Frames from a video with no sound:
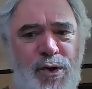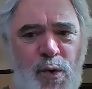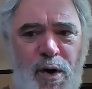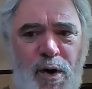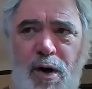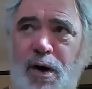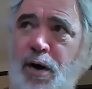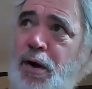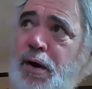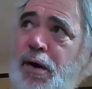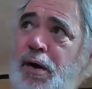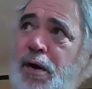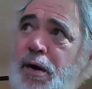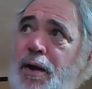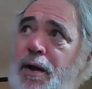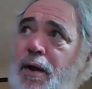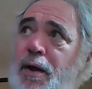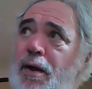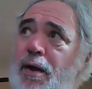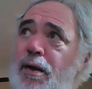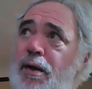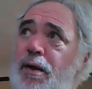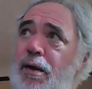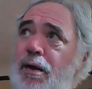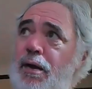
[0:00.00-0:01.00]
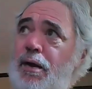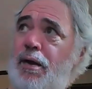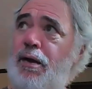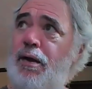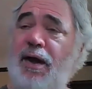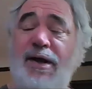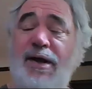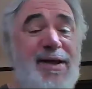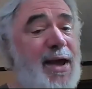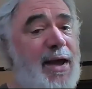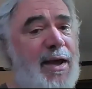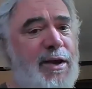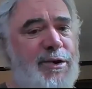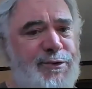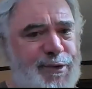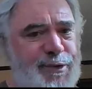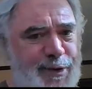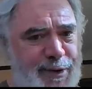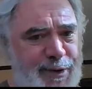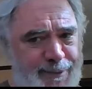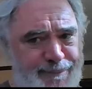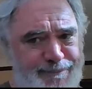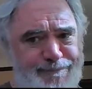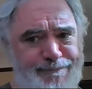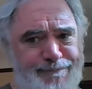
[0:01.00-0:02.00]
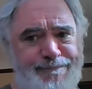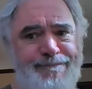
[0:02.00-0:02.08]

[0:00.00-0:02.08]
who are engaged in it.